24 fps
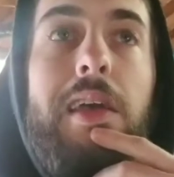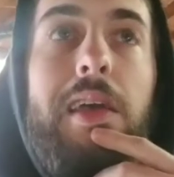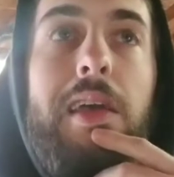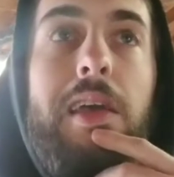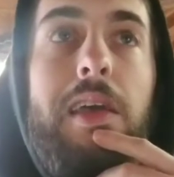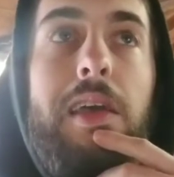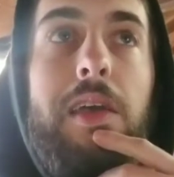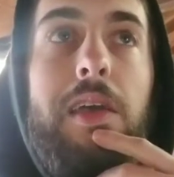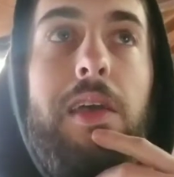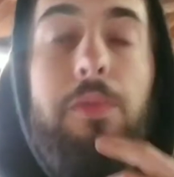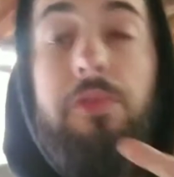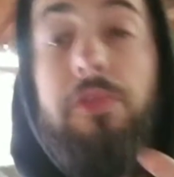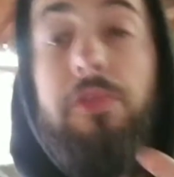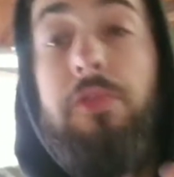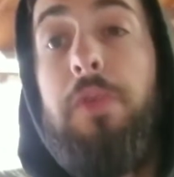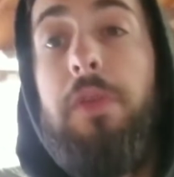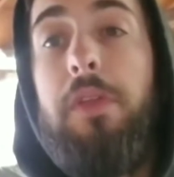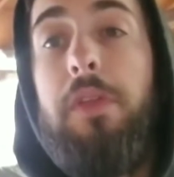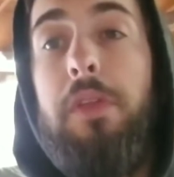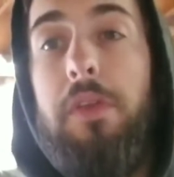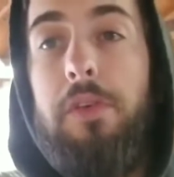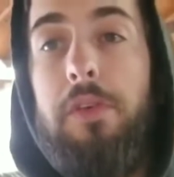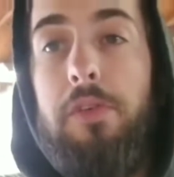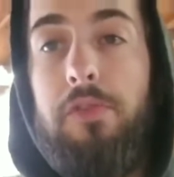It was a really
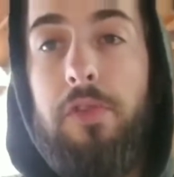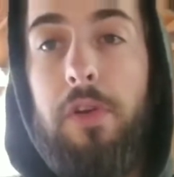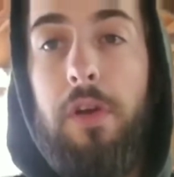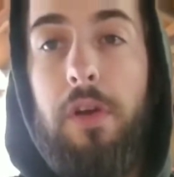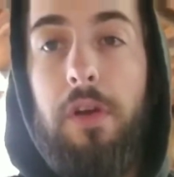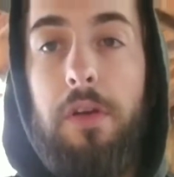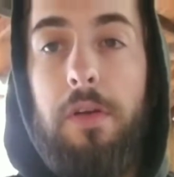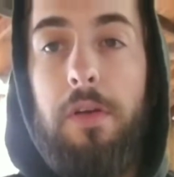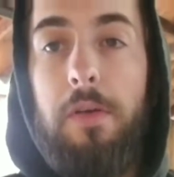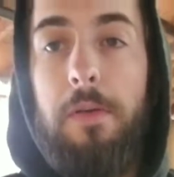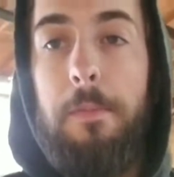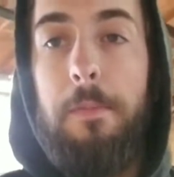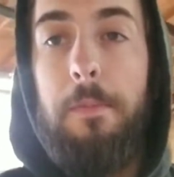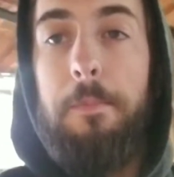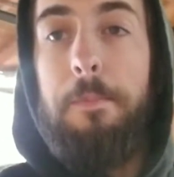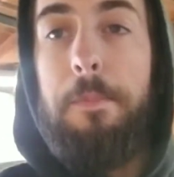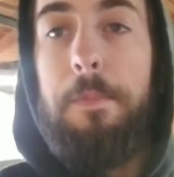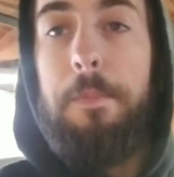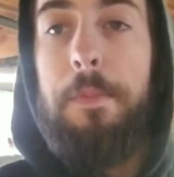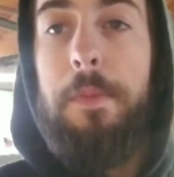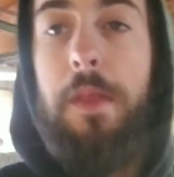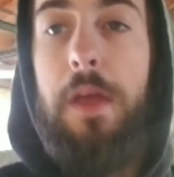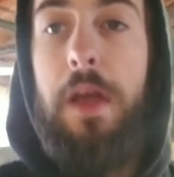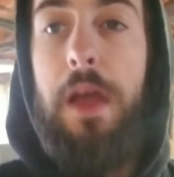good truck.
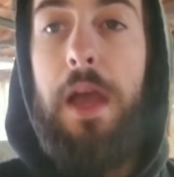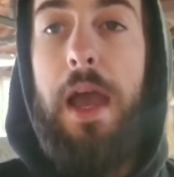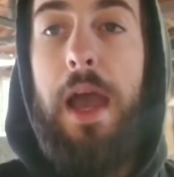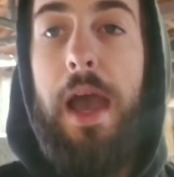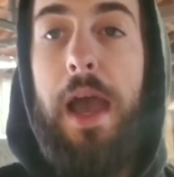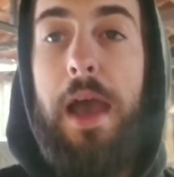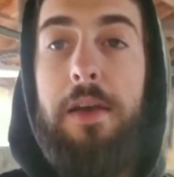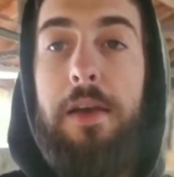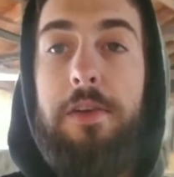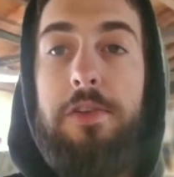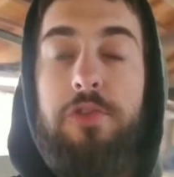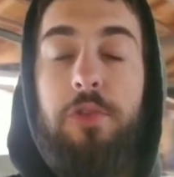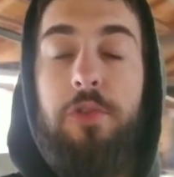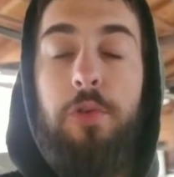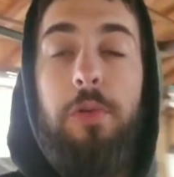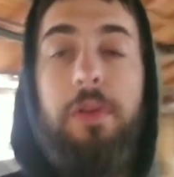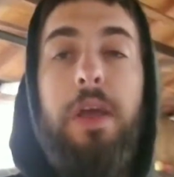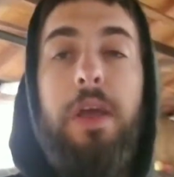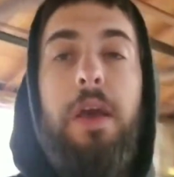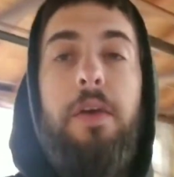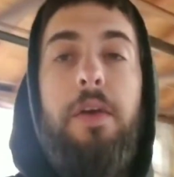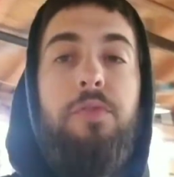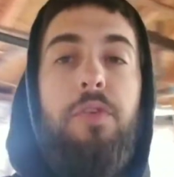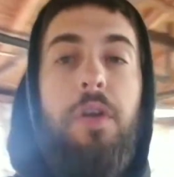Shortly
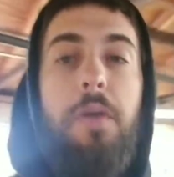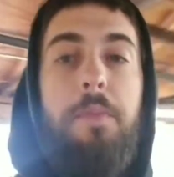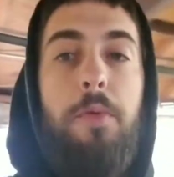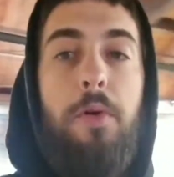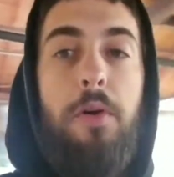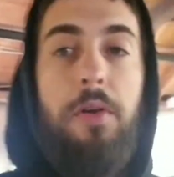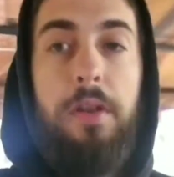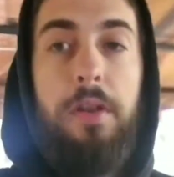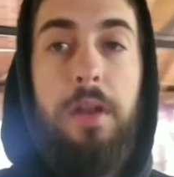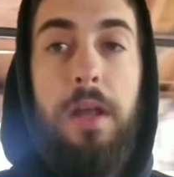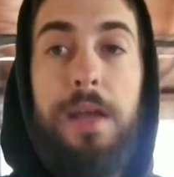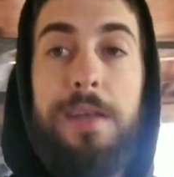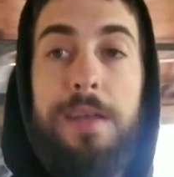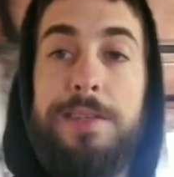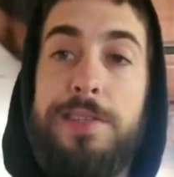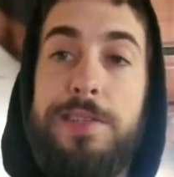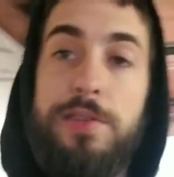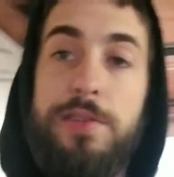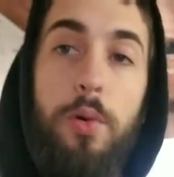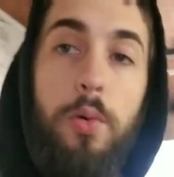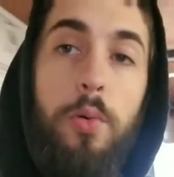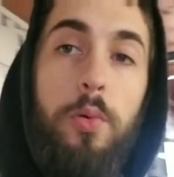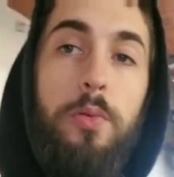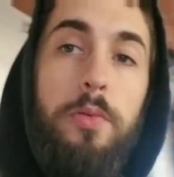after I bought it, I
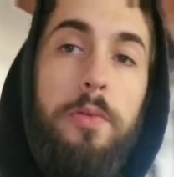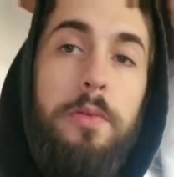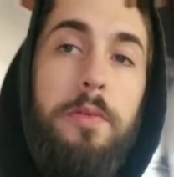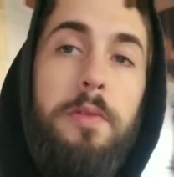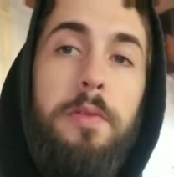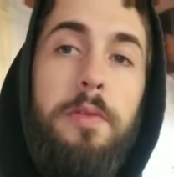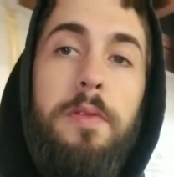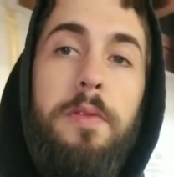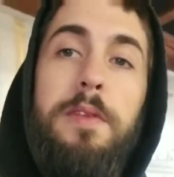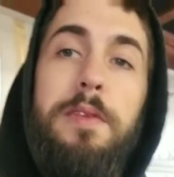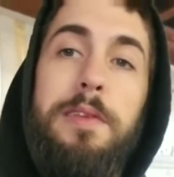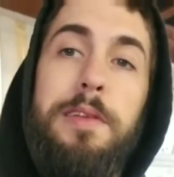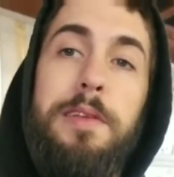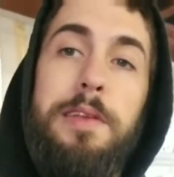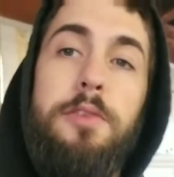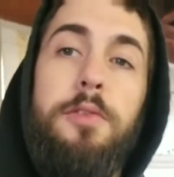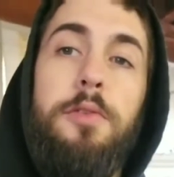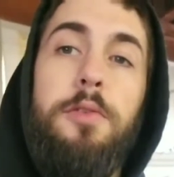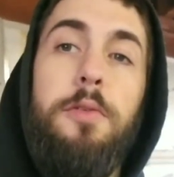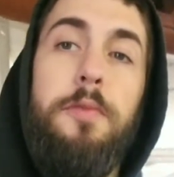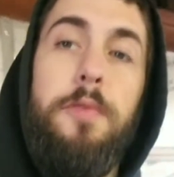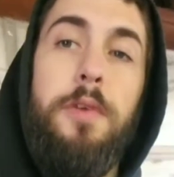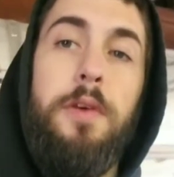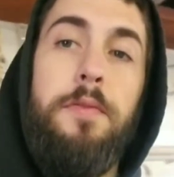sold the
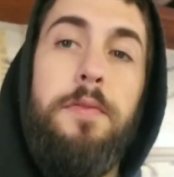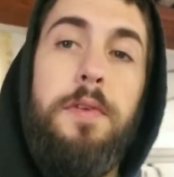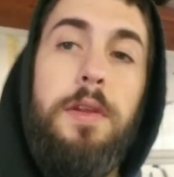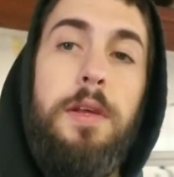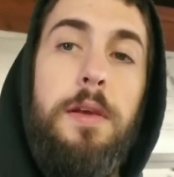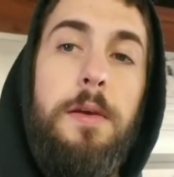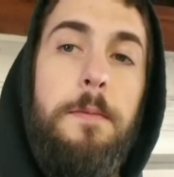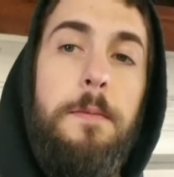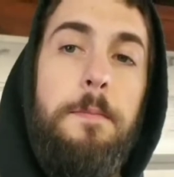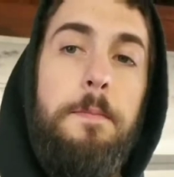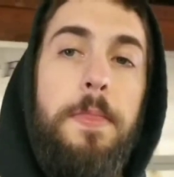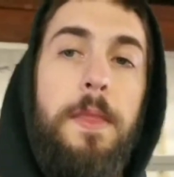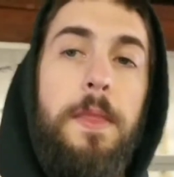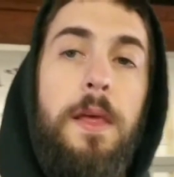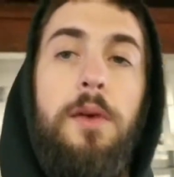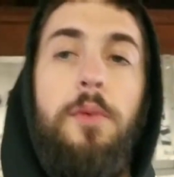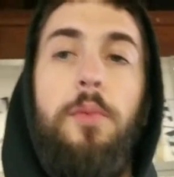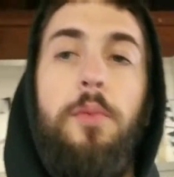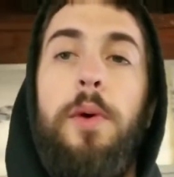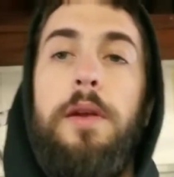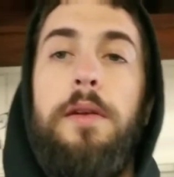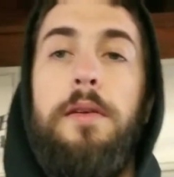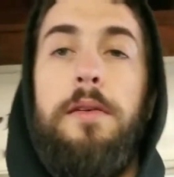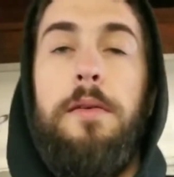D250. It
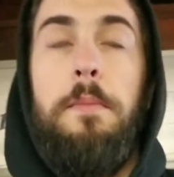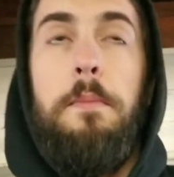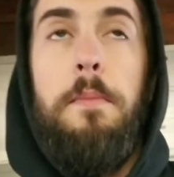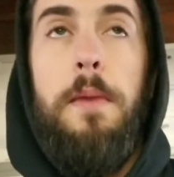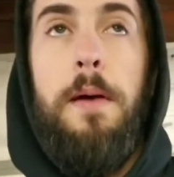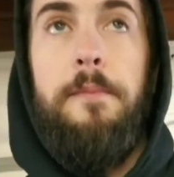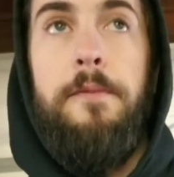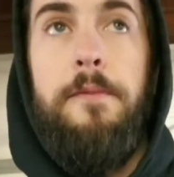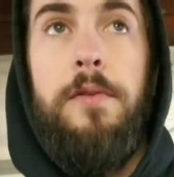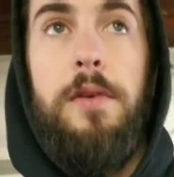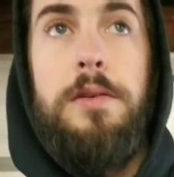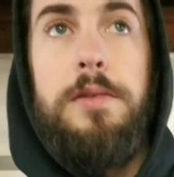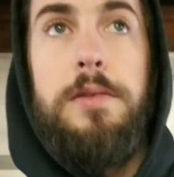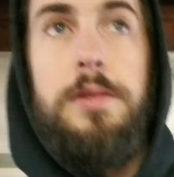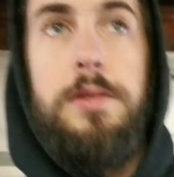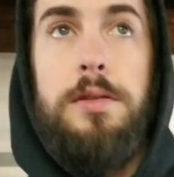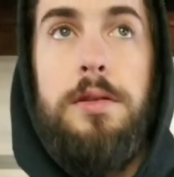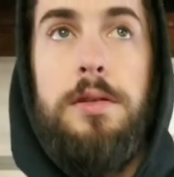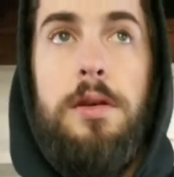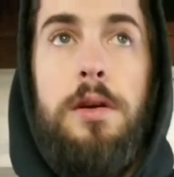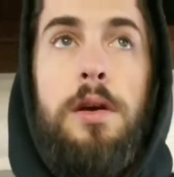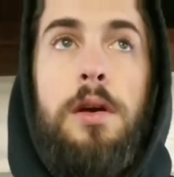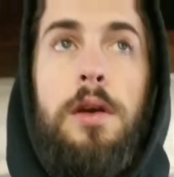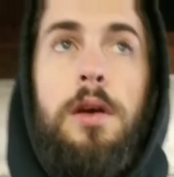went to Memphis
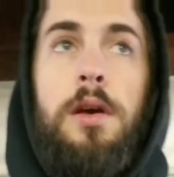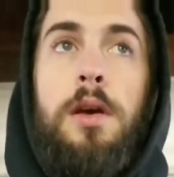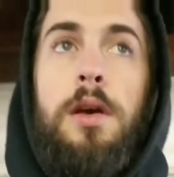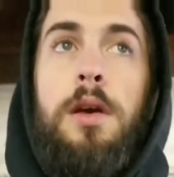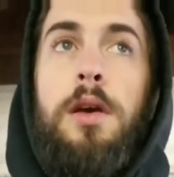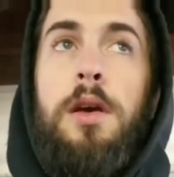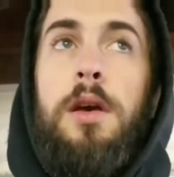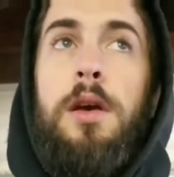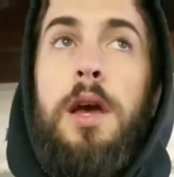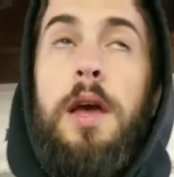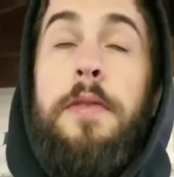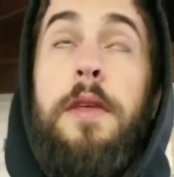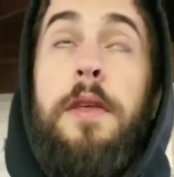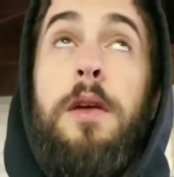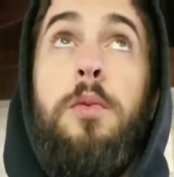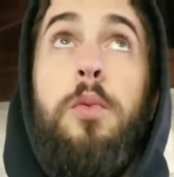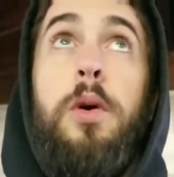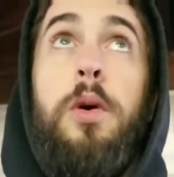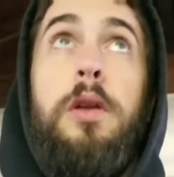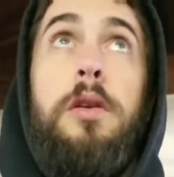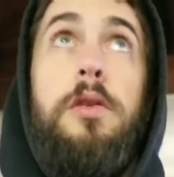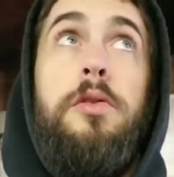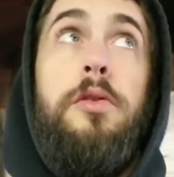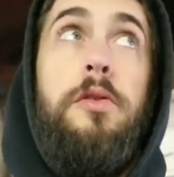and then
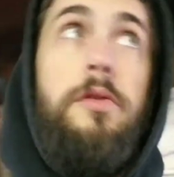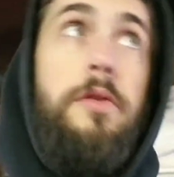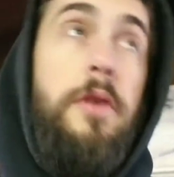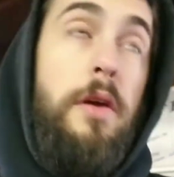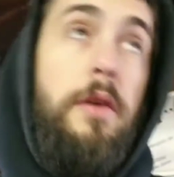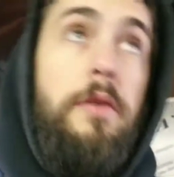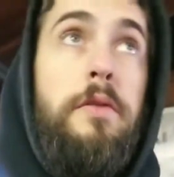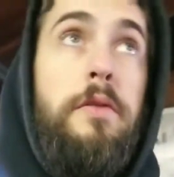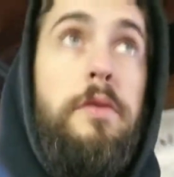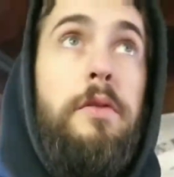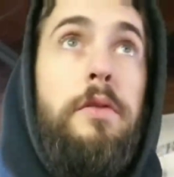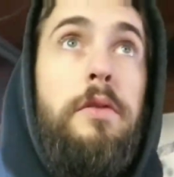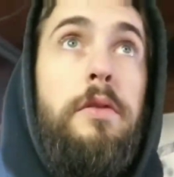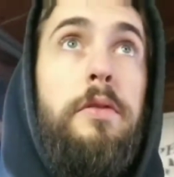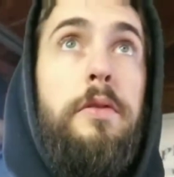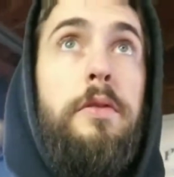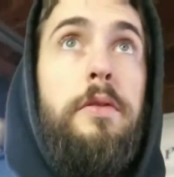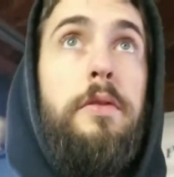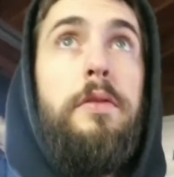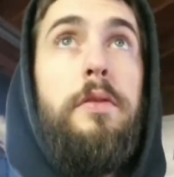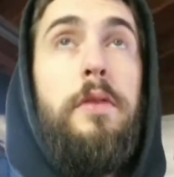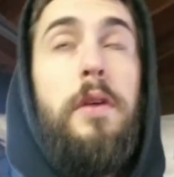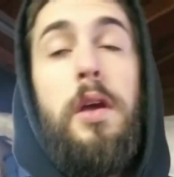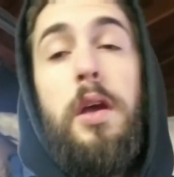went to
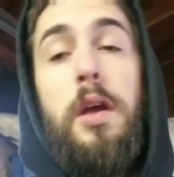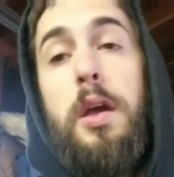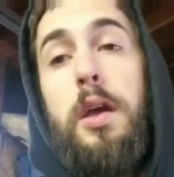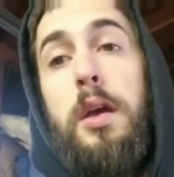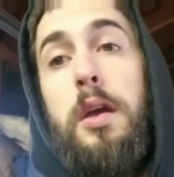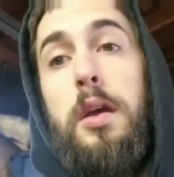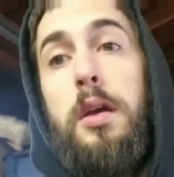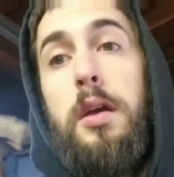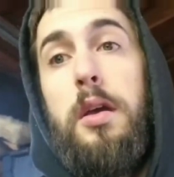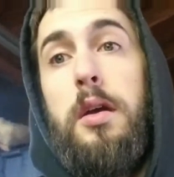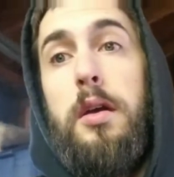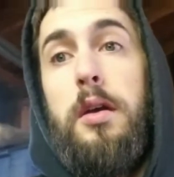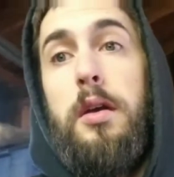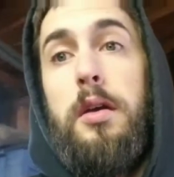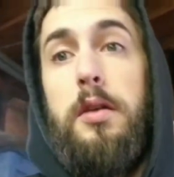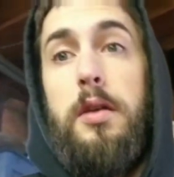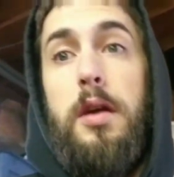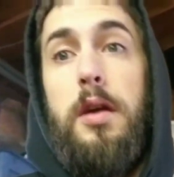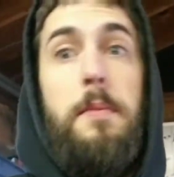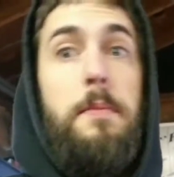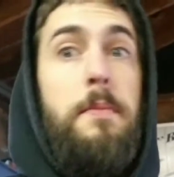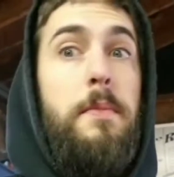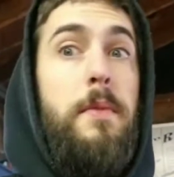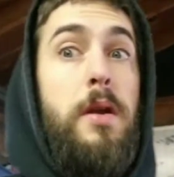Texas, and
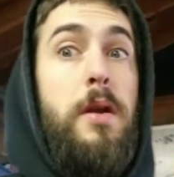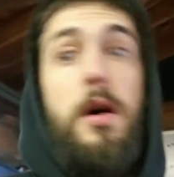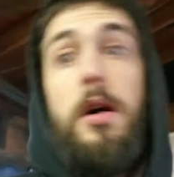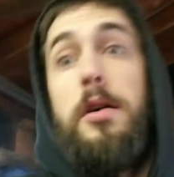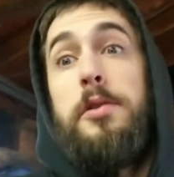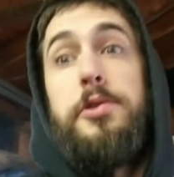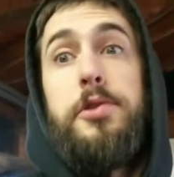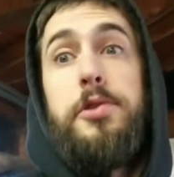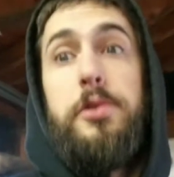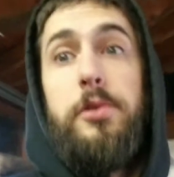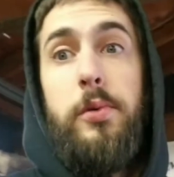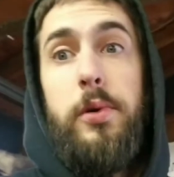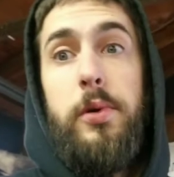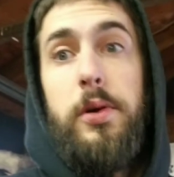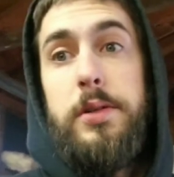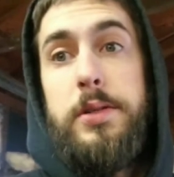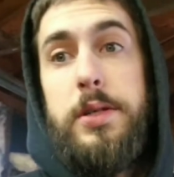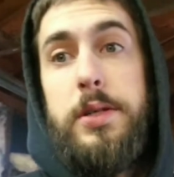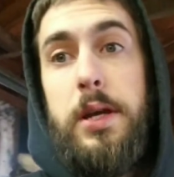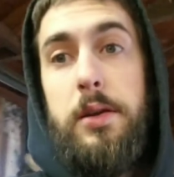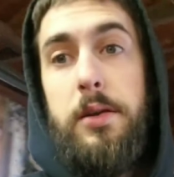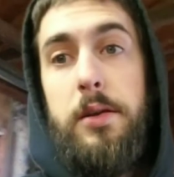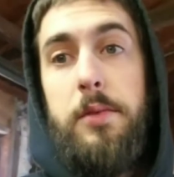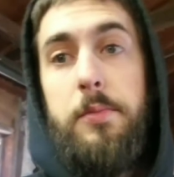I'm not sure where it's at
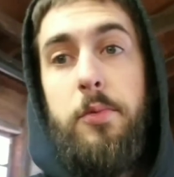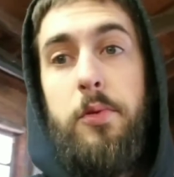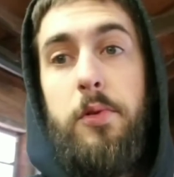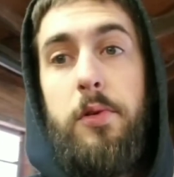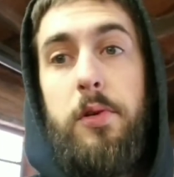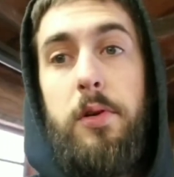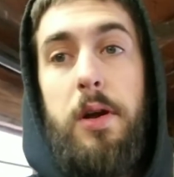anymore.